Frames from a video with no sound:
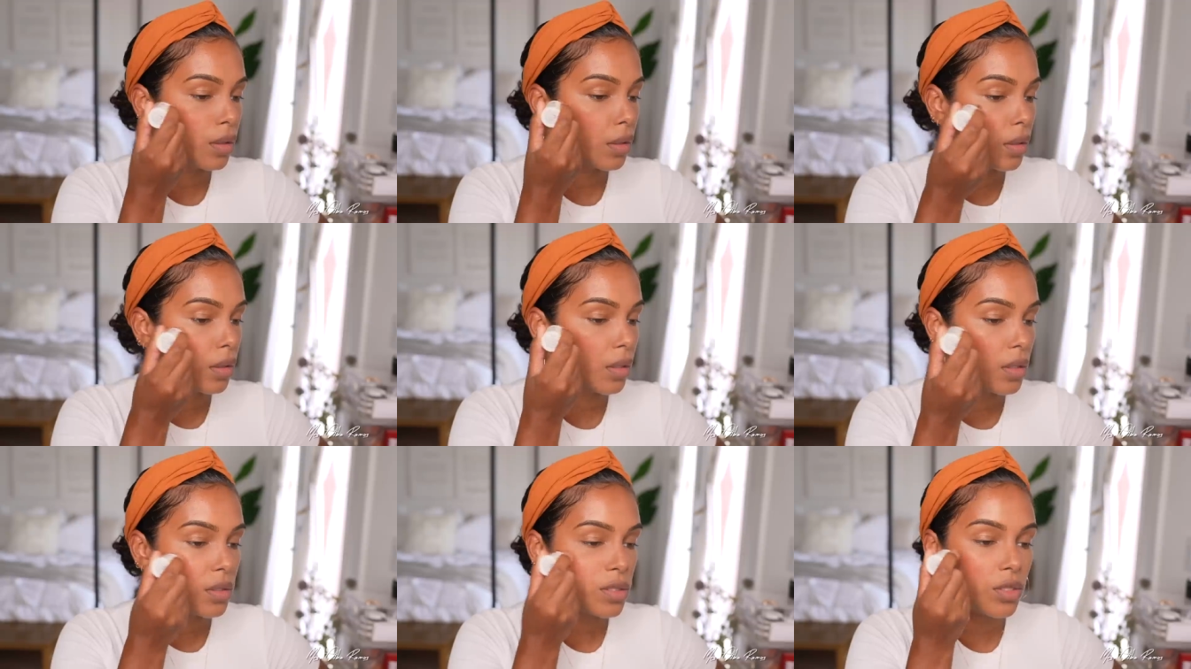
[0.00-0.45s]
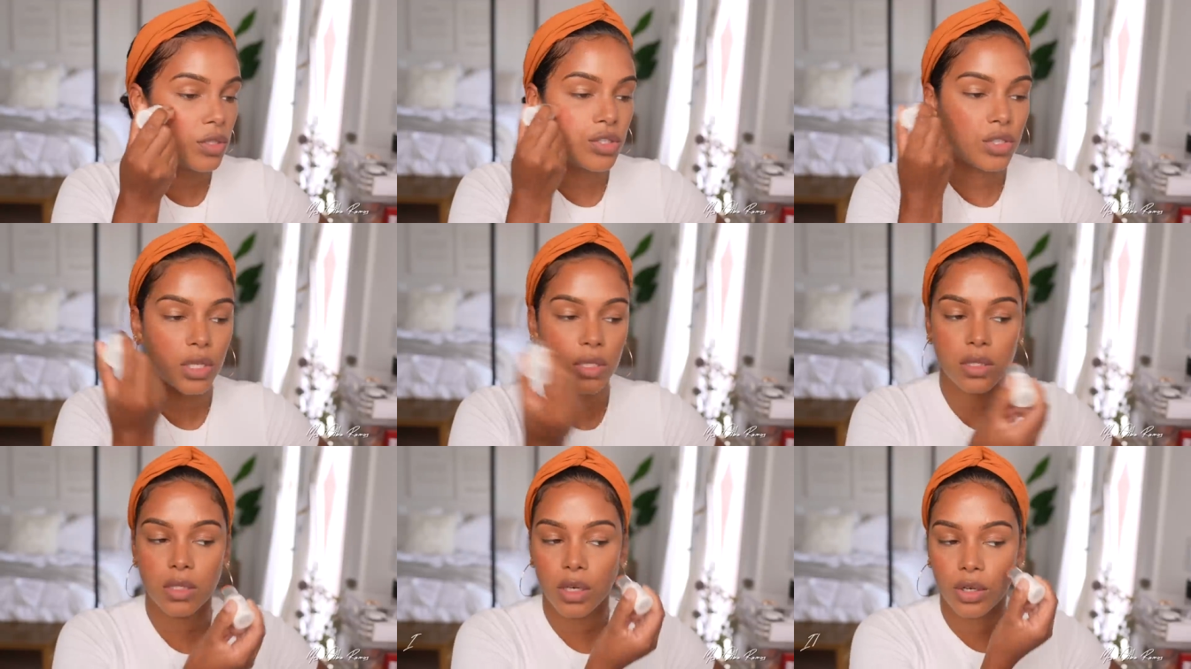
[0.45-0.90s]
This is
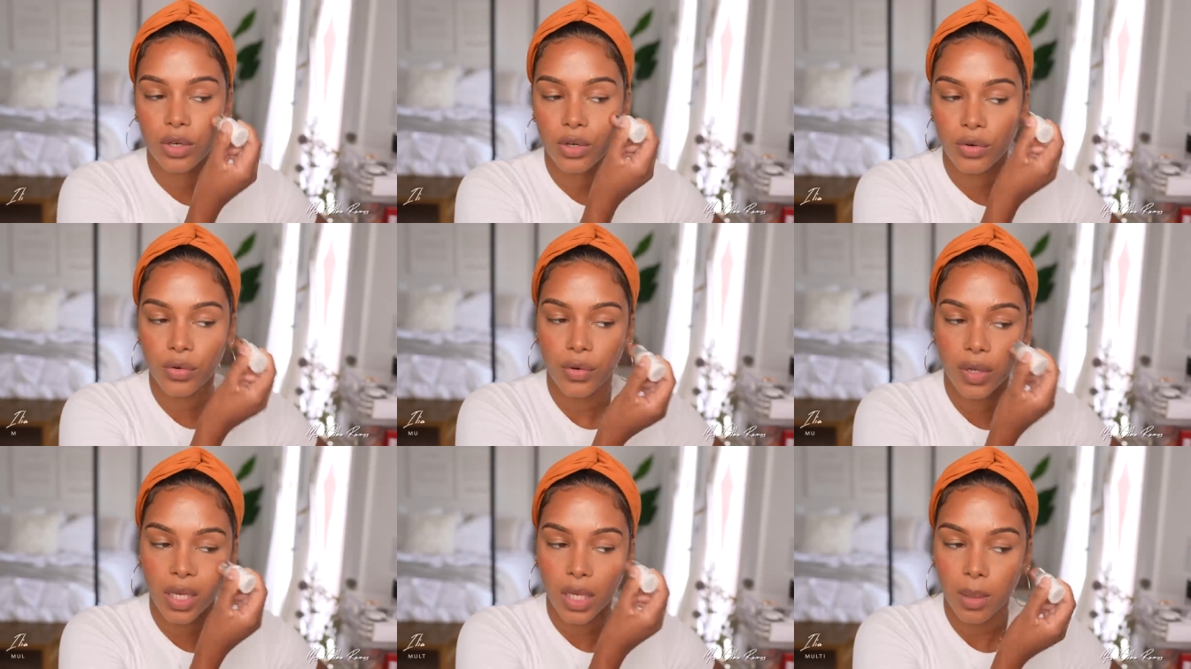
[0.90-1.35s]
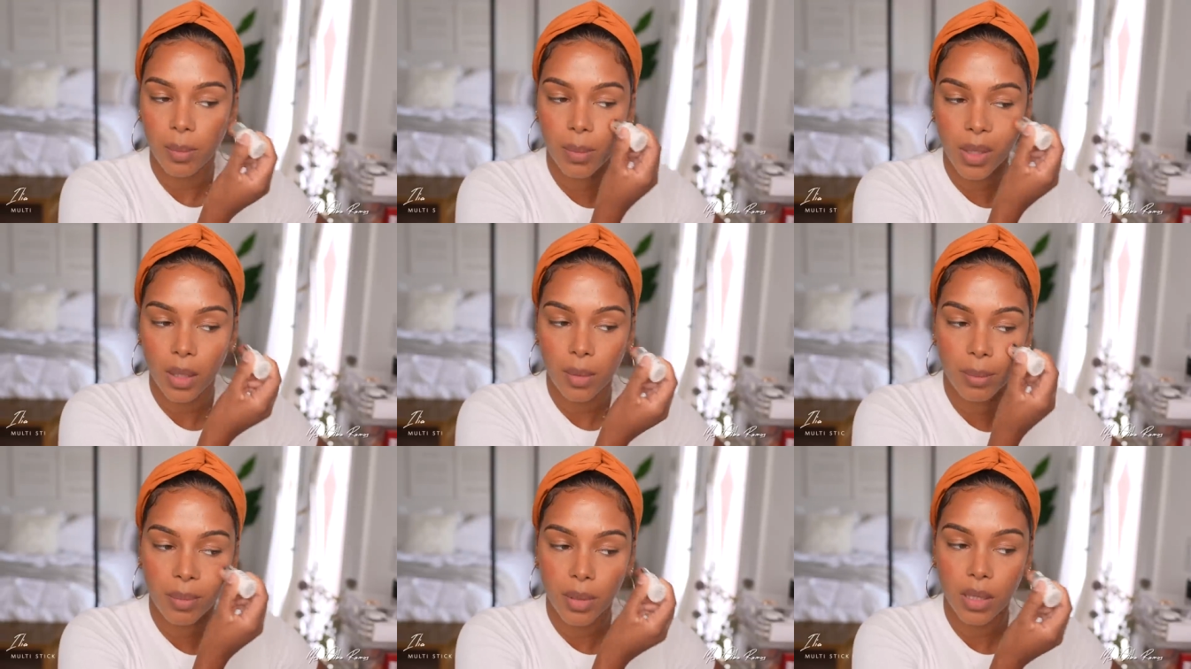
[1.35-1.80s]
just a cream
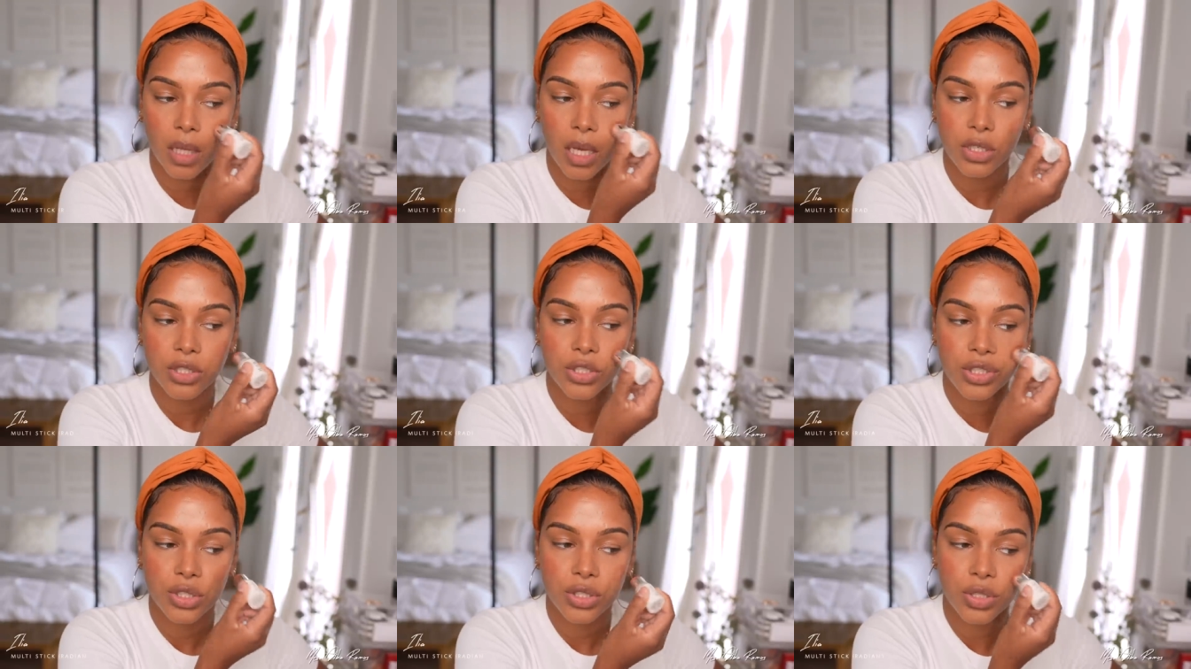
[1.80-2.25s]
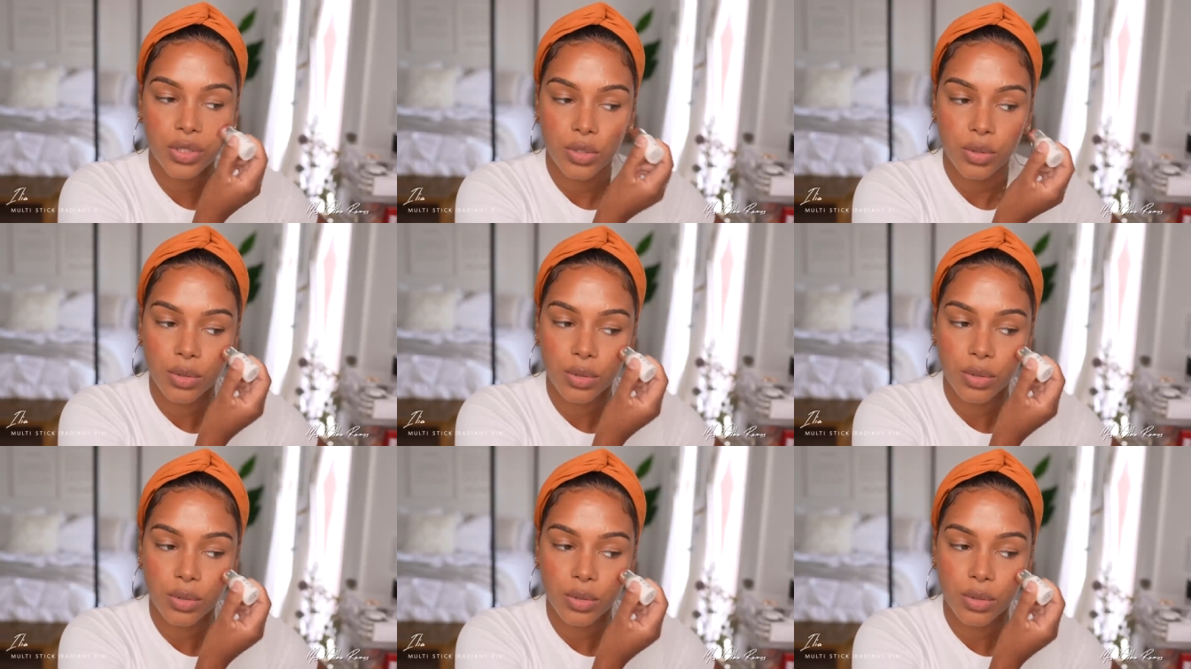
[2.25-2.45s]
blush,